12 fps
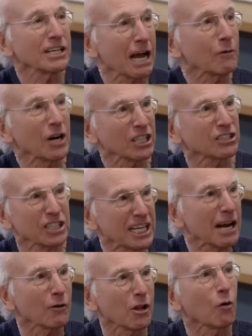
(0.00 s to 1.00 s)
You think I want to
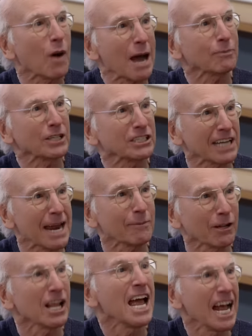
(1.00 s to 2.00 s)
sit here with a wobbly
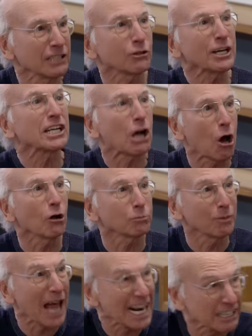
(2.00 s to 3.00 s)
table and drink
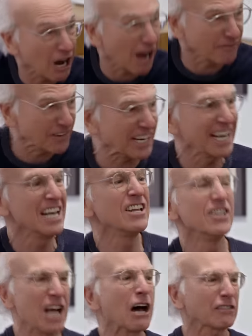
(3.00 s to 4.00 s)
cold black coffee?
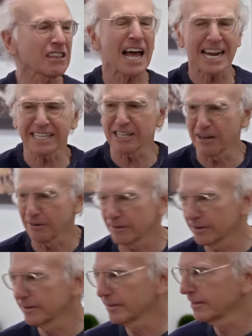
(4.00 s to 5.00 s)
Yeah. No, thank you.
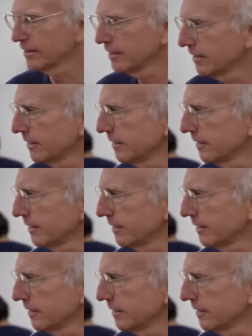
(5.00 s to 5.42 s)
Yeah, good.